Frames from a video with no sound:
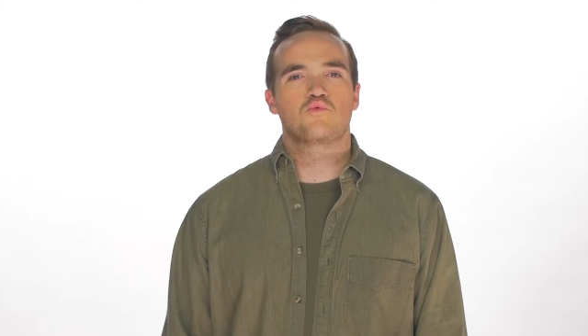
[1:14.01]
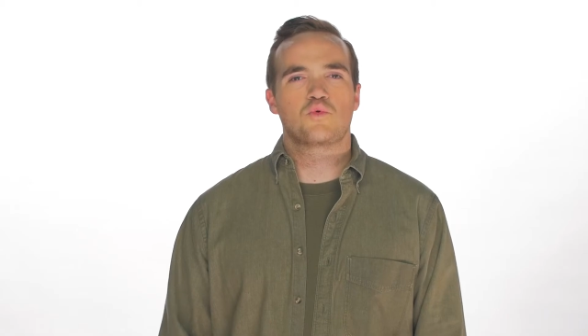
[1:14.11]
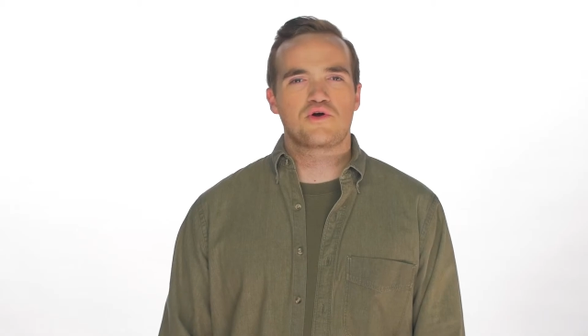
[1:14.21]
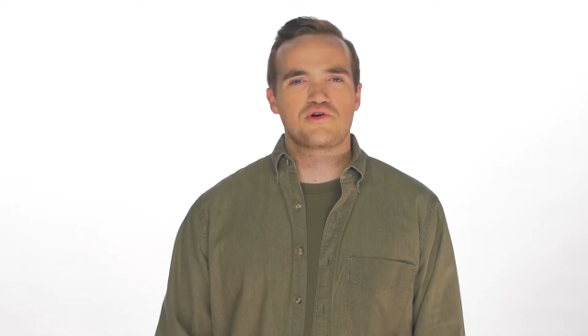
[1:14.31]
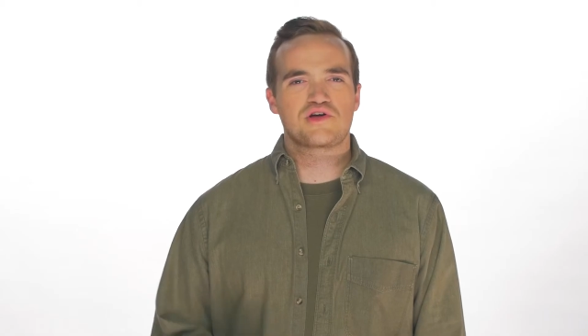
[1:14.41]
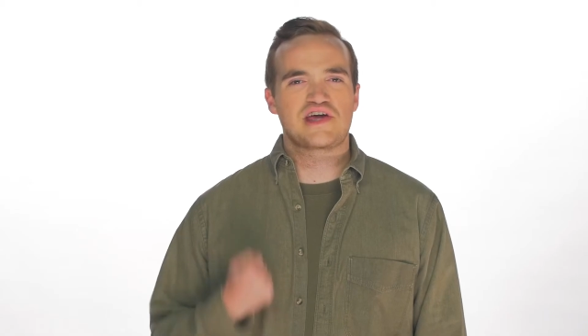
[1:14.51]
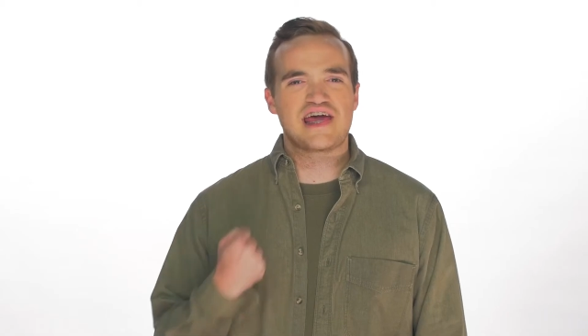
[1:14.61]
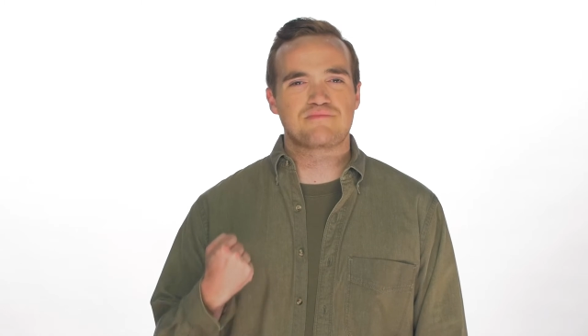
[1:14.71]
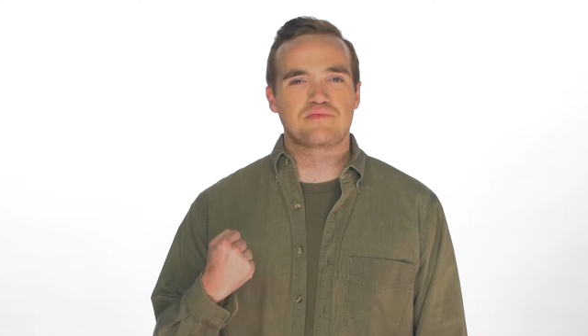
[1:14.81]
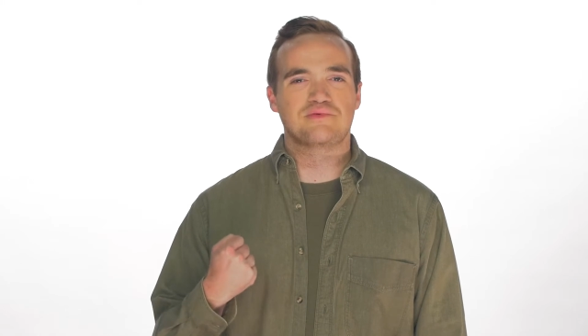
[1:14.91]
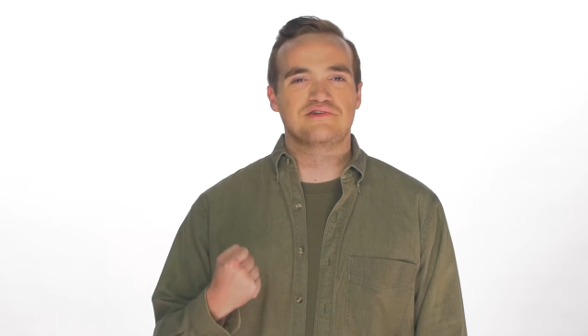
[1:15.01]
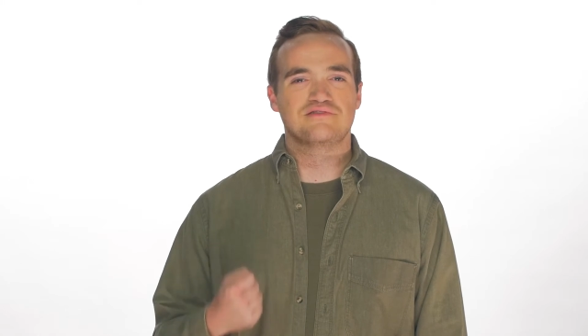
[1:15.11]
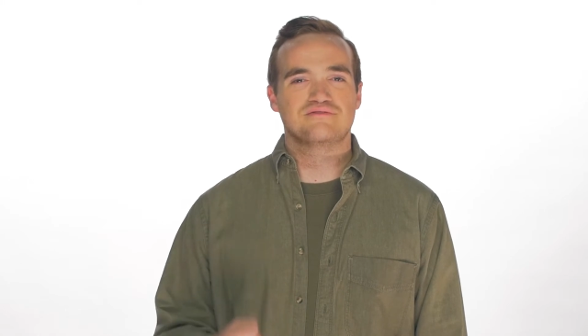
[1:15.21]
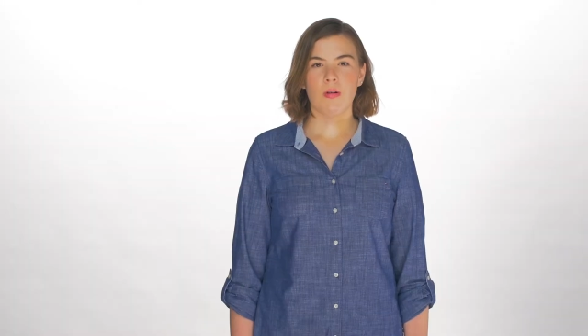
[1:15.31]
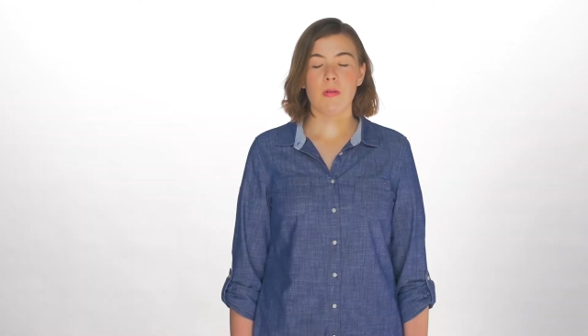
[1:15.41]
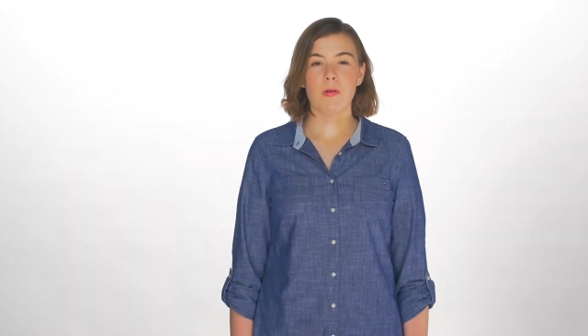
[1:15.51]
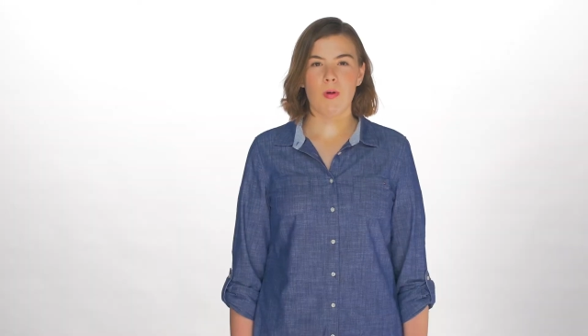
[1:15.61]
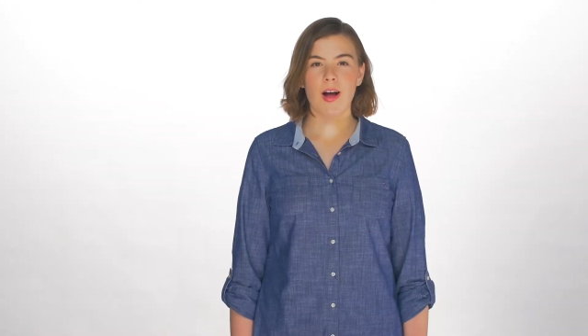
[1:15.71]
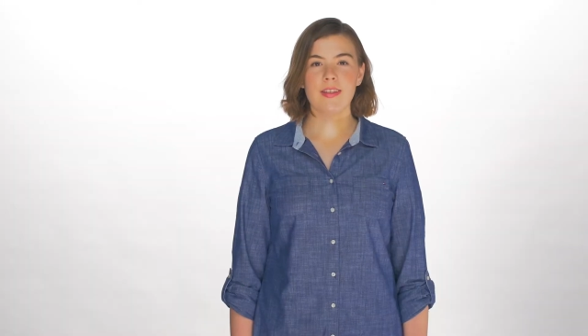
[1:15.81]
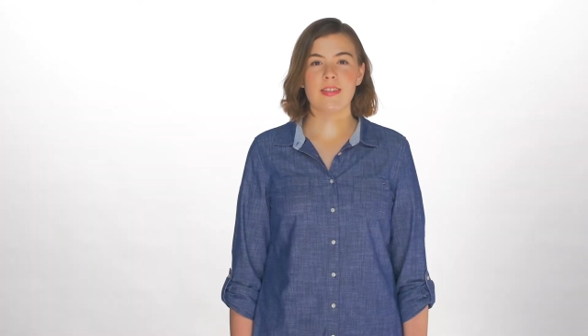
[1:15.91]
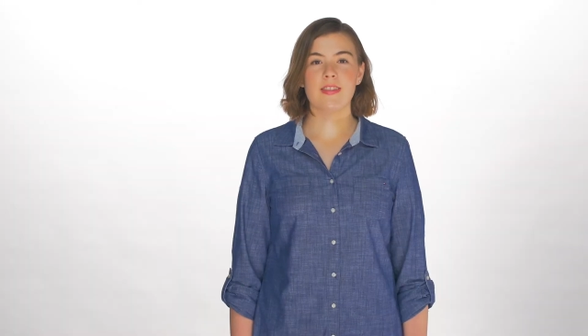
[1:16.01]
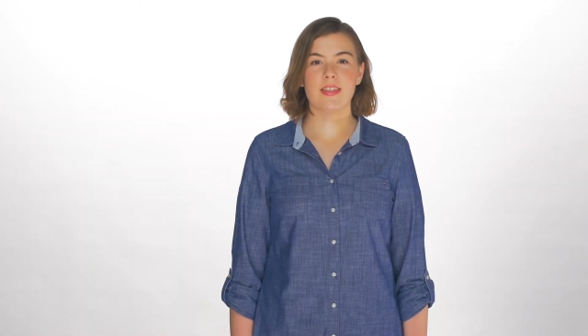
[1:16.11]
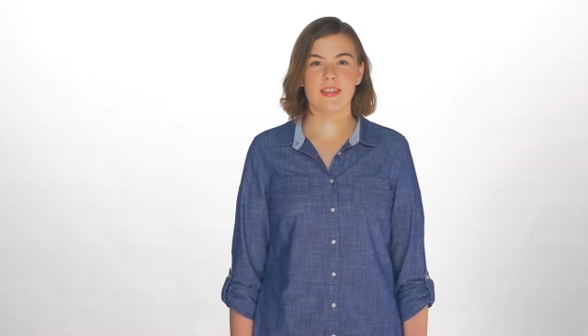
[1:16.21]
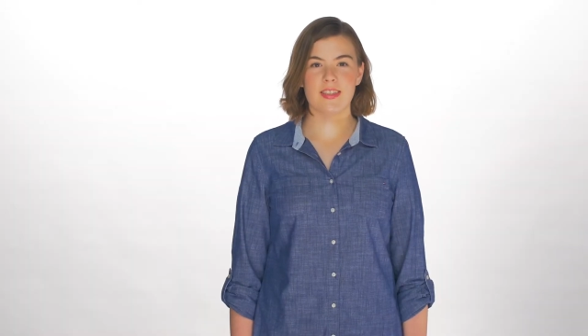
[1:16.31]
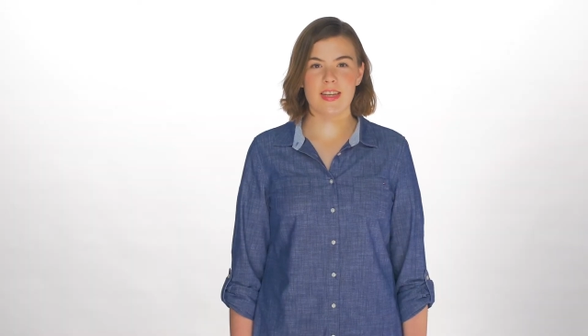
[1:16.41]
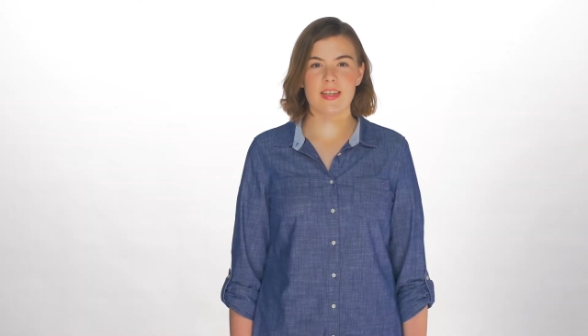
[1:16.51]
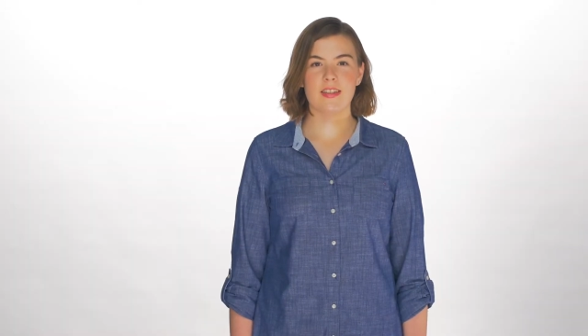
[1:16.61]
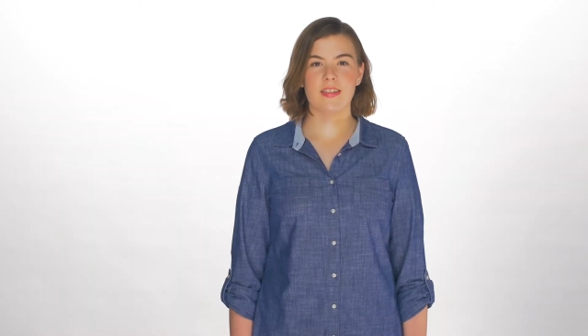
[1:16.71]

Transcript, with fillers: We're capable. We want to succeed.